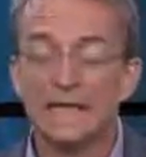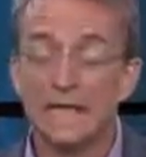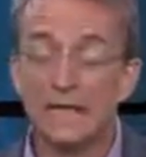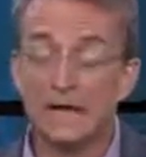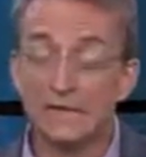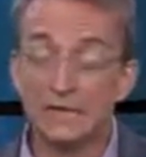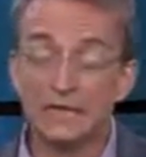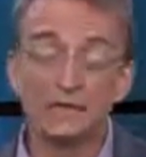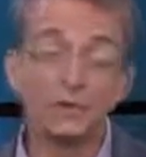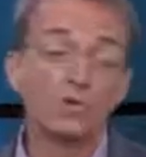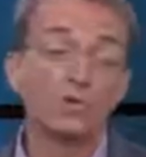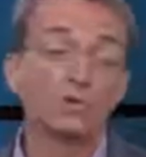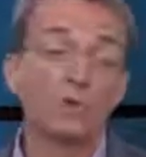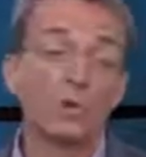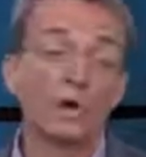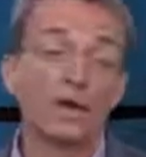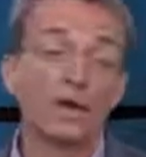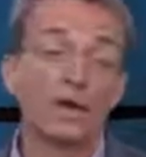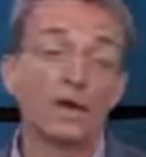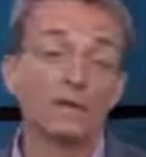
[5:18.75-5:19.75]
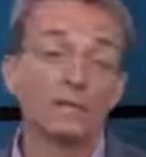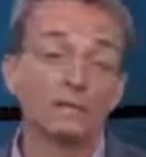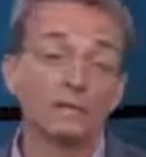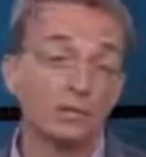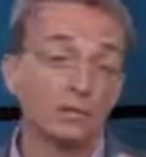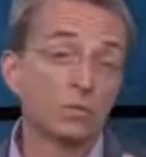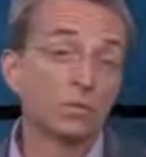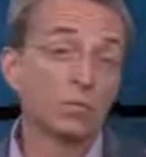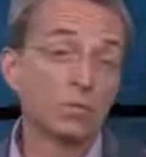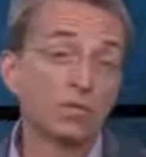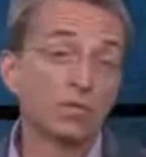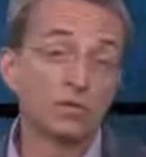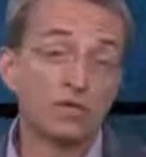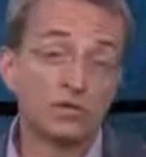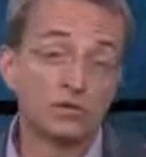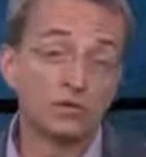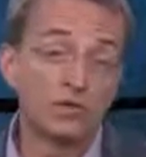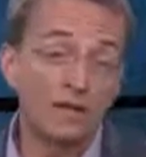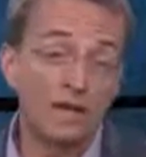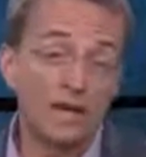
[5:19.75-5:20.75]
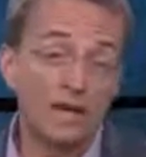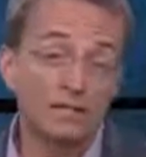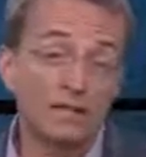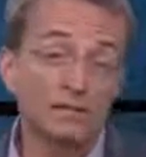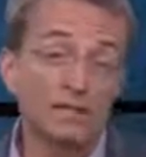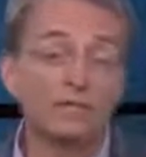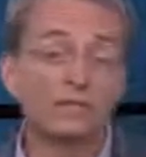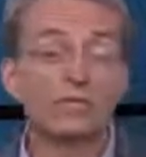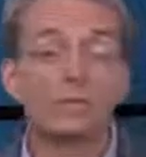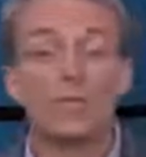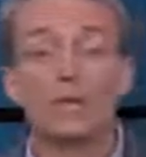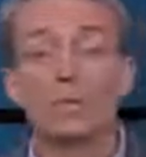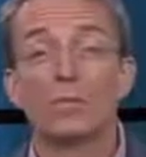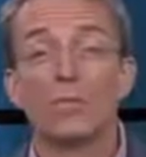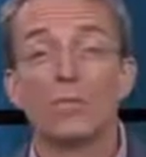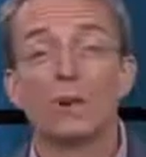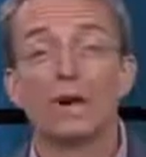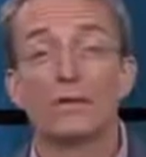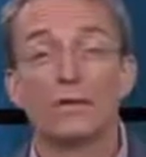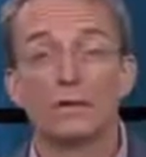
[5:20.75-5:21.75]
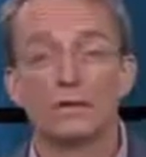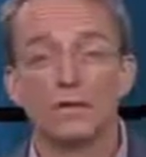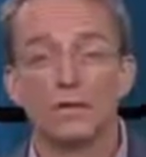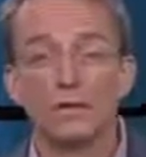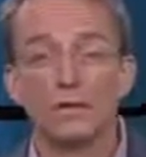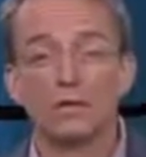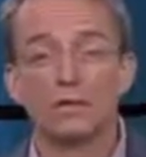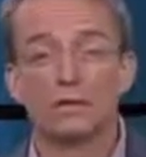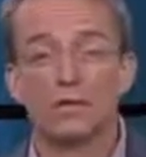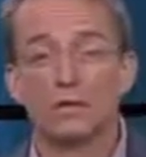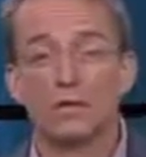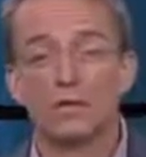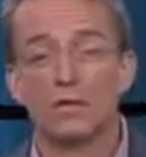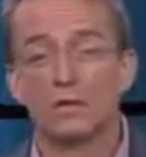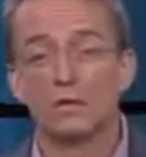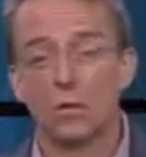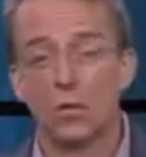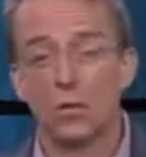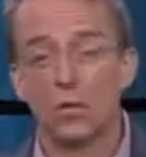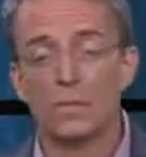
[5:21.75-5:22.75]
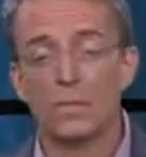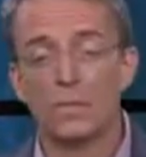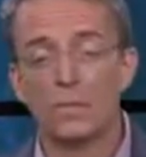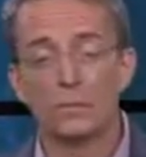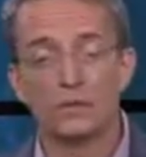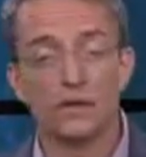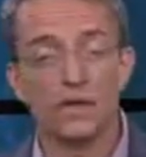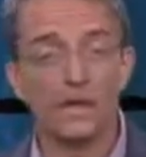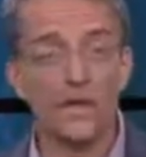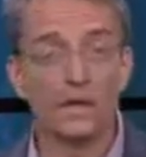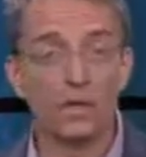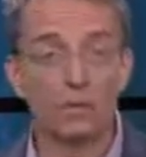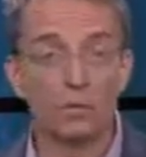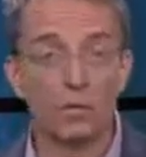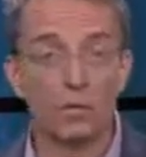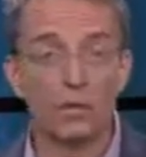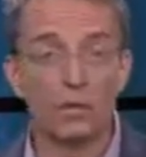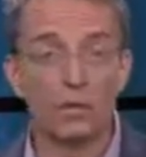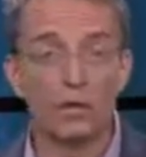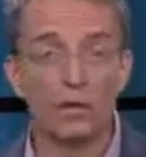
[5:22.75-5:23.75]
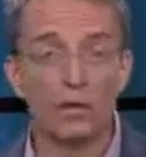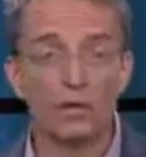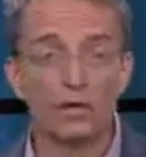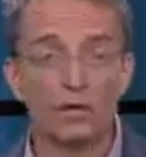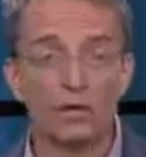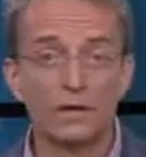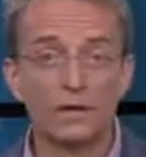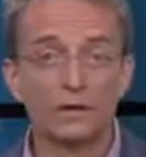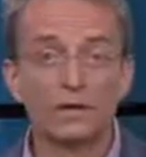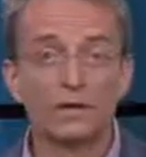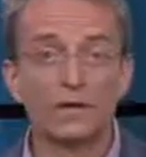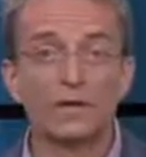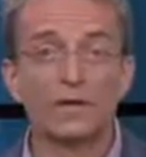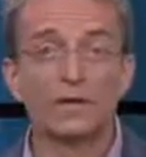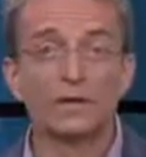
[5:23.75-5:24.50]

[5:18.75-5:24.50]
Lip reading: And this is why we just announced VMware Integrated OpenStack 4.0,